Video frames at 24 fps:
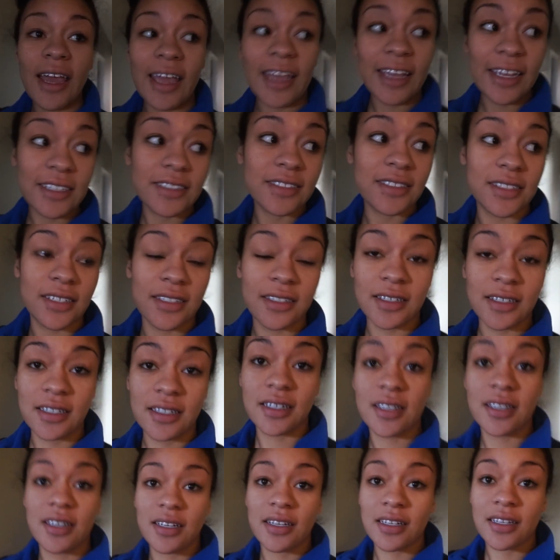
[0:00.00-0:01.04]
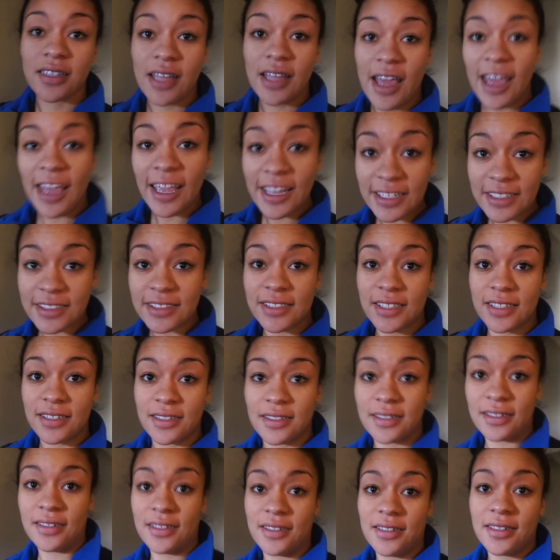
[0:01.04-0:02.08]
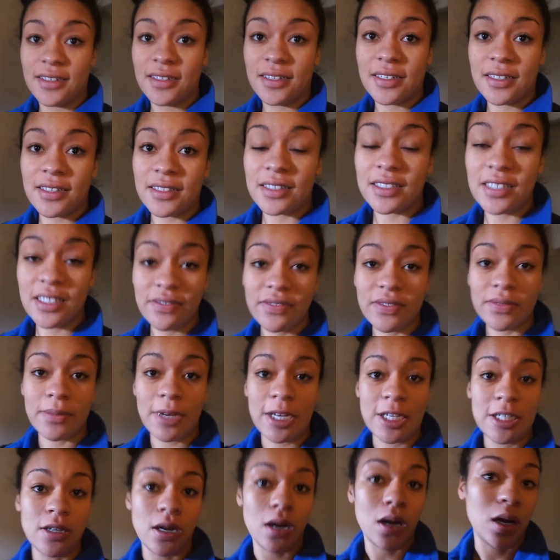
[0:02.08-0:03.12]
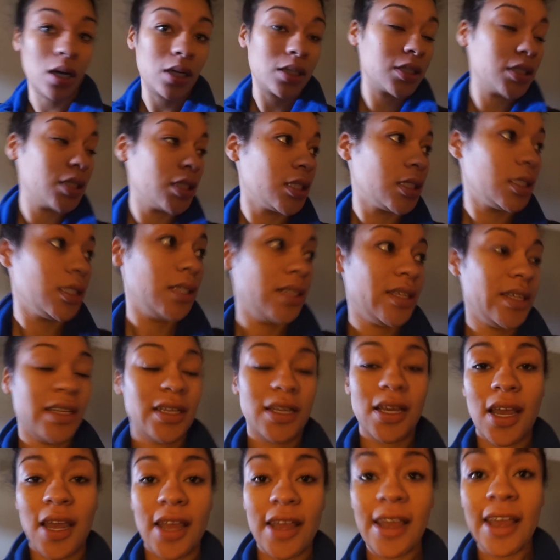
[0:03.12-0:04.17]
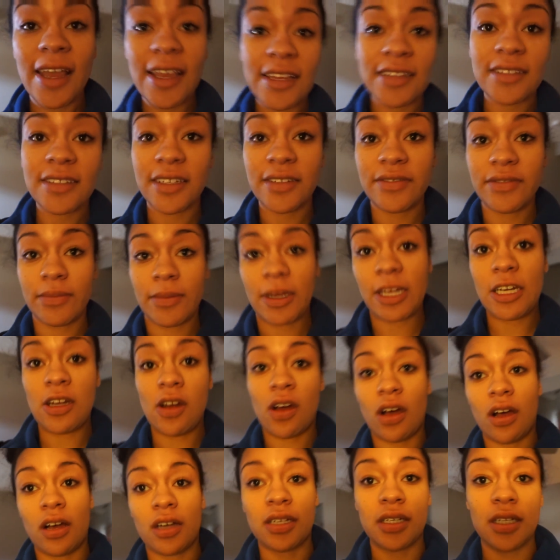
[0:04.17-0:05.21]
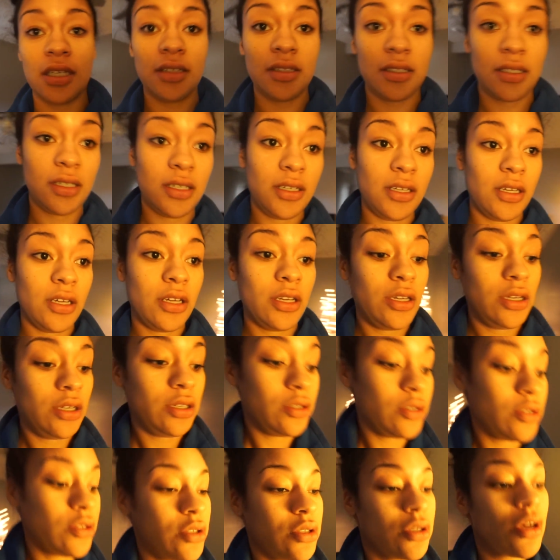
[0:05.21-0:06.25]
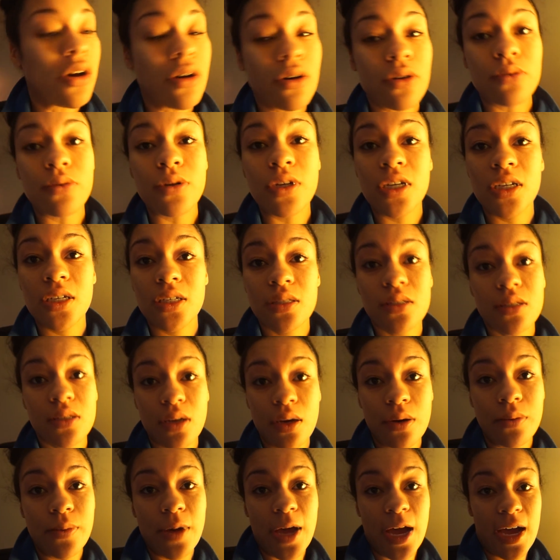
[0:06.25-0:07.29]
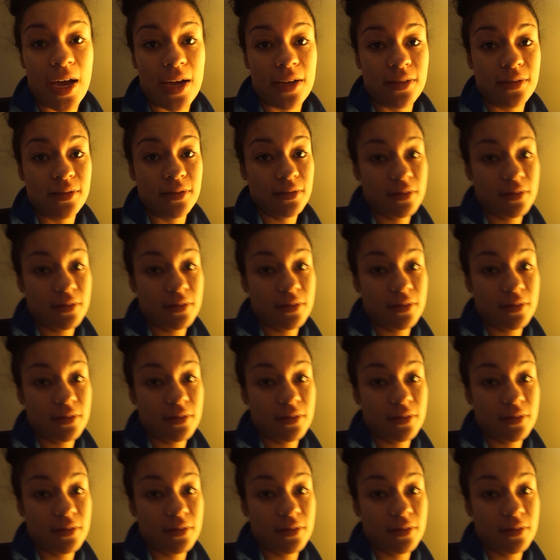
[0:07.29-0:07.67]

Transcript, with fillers: Hate, hate leaving my dog. I hate leaving my dog so, so bad.